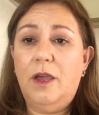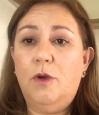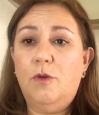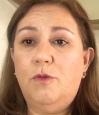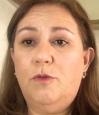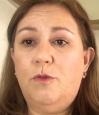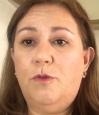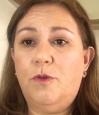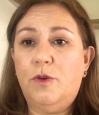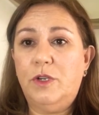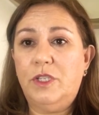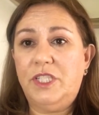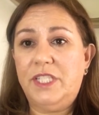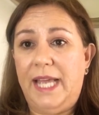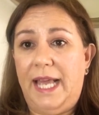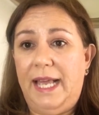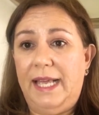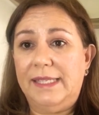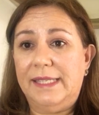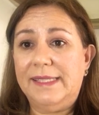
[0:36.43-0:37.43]
for
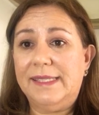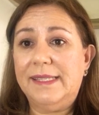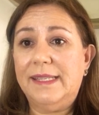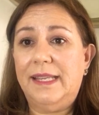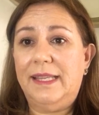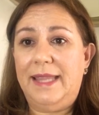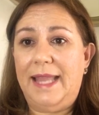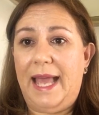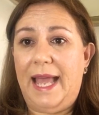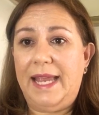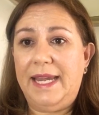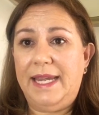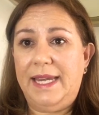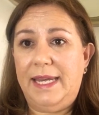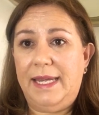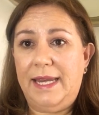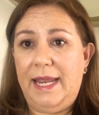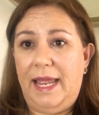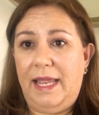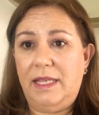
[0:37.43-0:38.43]
just
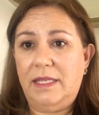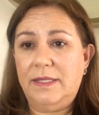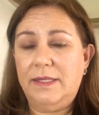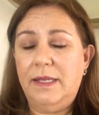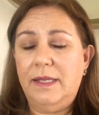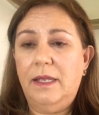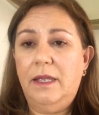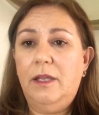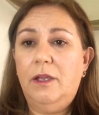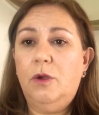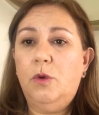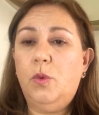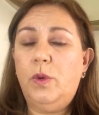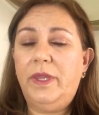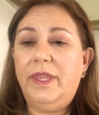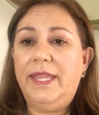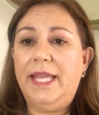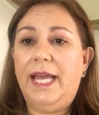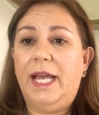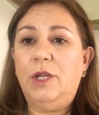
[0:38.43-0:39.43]
90 days
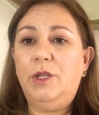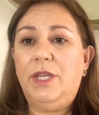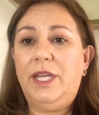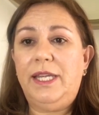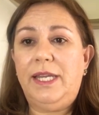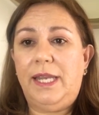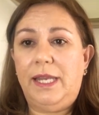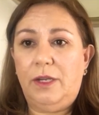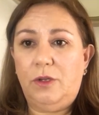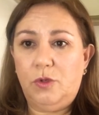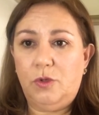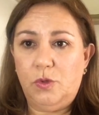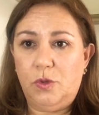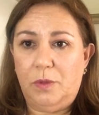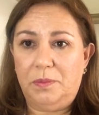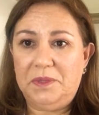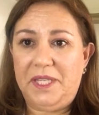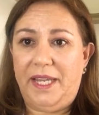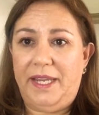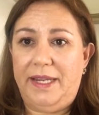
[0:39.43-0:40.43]
without the need to
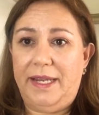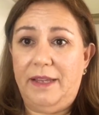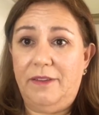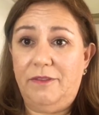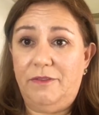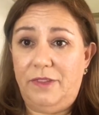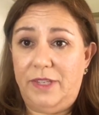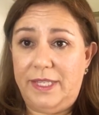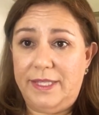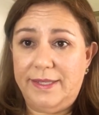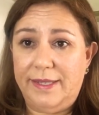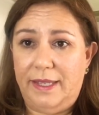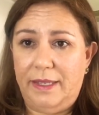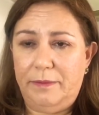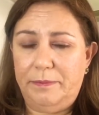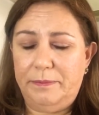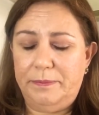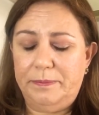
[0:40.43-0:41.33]
obtain a visa.